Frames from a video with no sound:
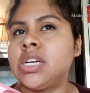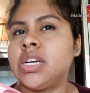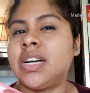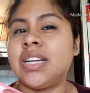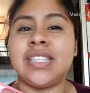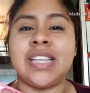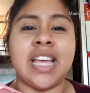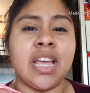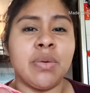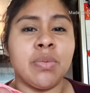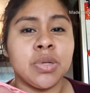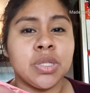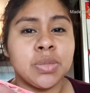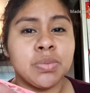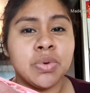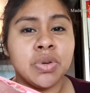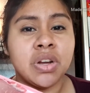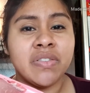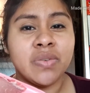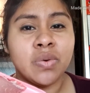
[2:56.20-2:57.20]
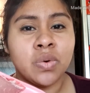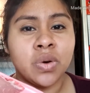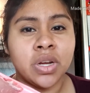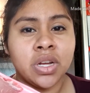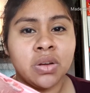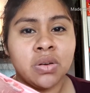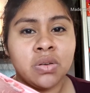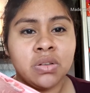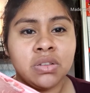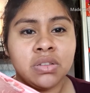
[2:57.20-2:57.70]
a tablespoon of
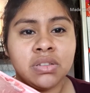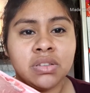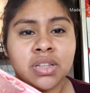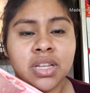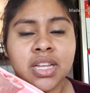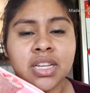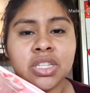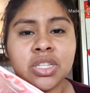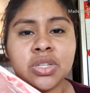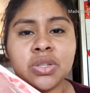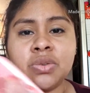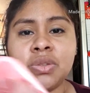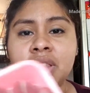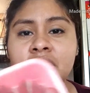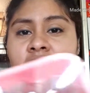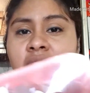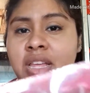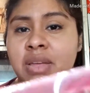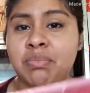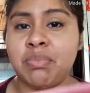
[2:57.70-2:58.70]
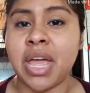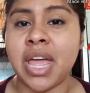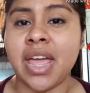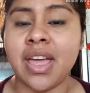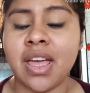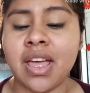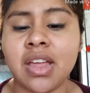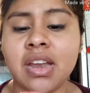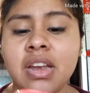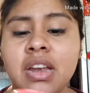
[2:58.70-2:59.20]
oil into the
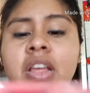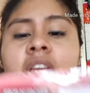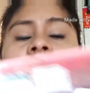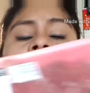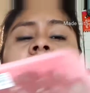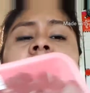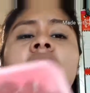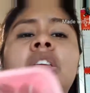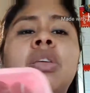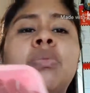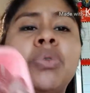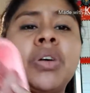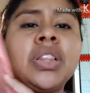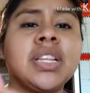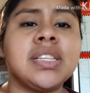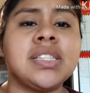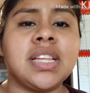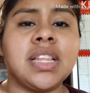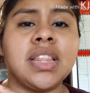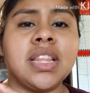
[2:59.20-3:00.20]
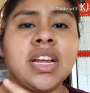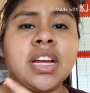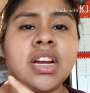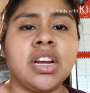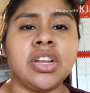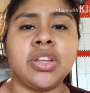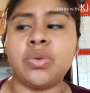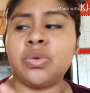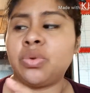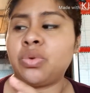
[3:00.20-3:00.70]
pan. You put this in there,
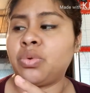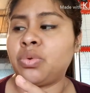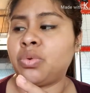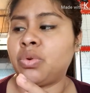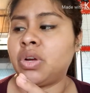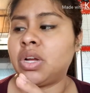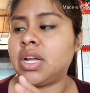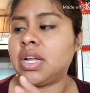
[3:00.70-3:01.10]
you